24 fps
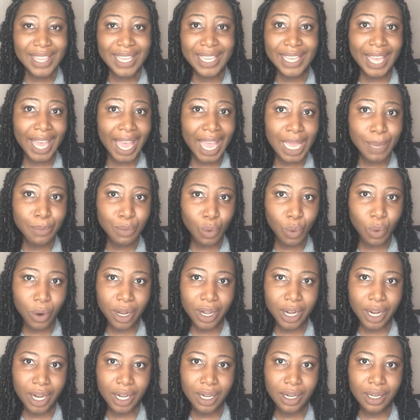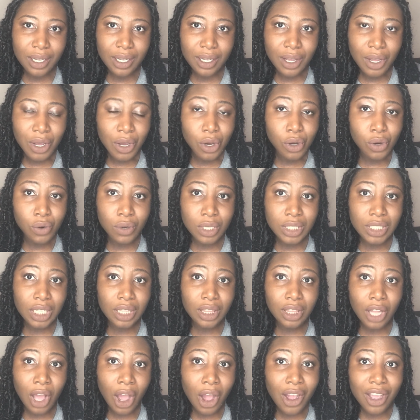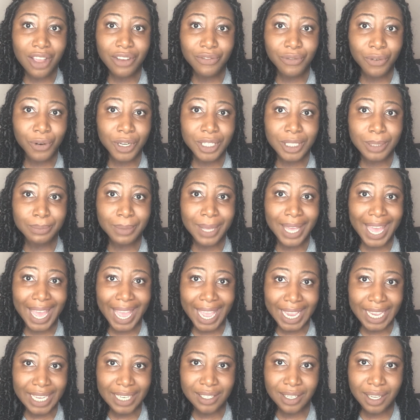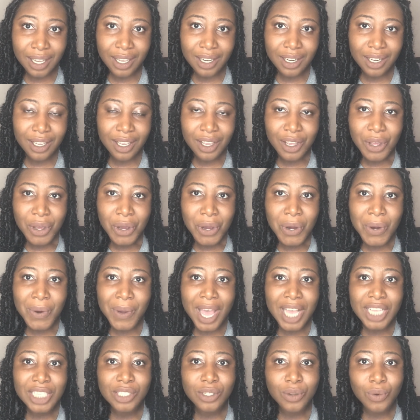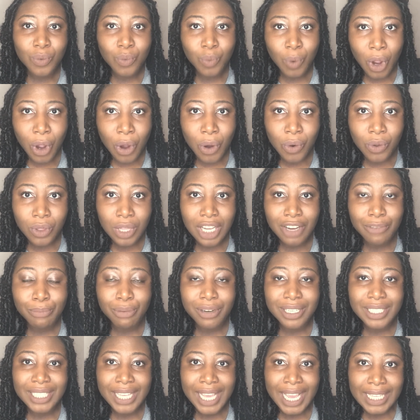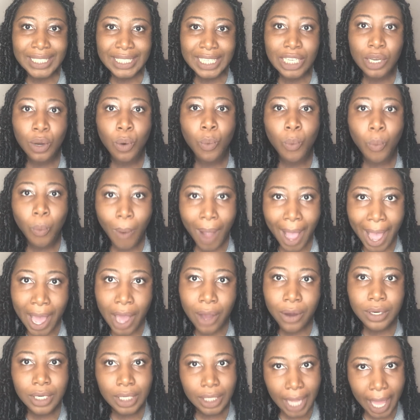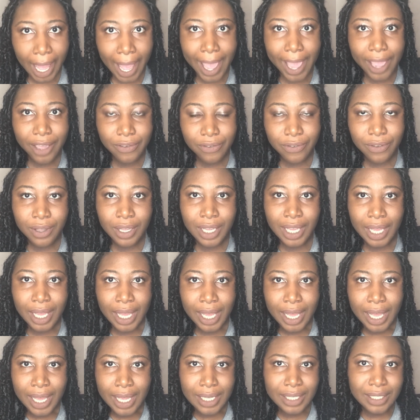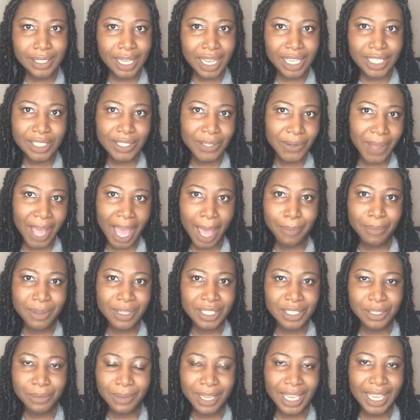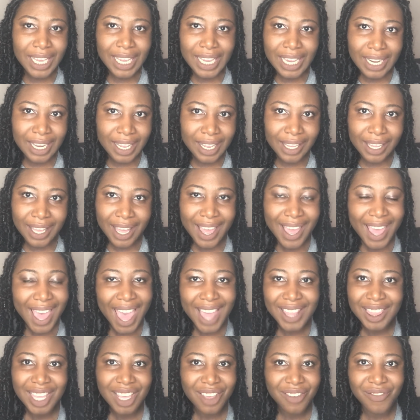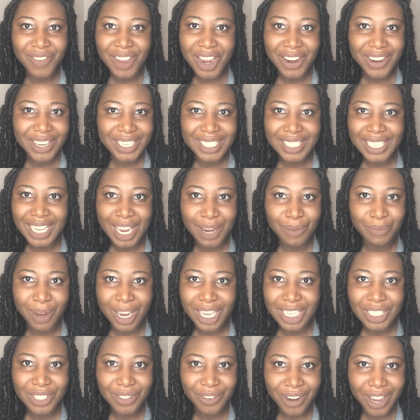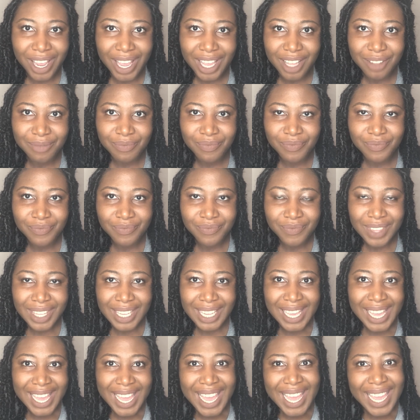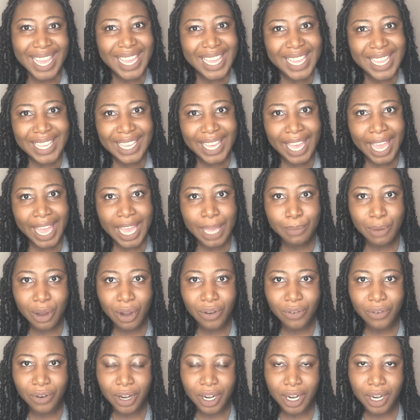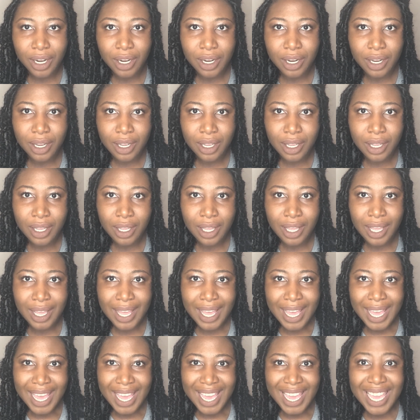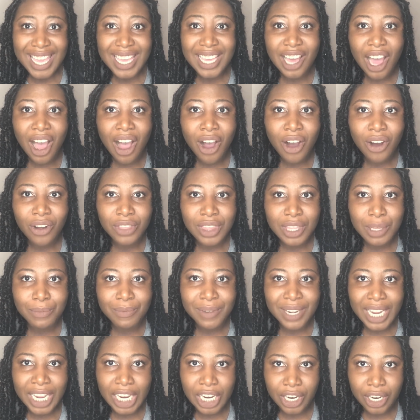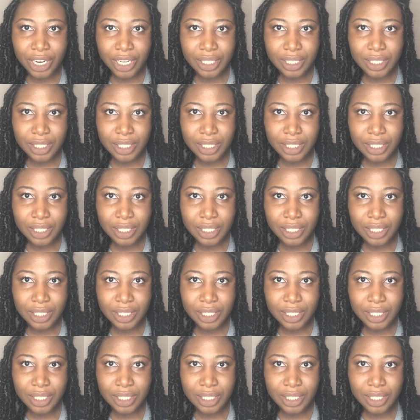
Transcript: game warden, who is a law enforcement agent who has the role of protecting wildlife, just so happened to be eating at that very same restaurant. He came over, he called them niggers,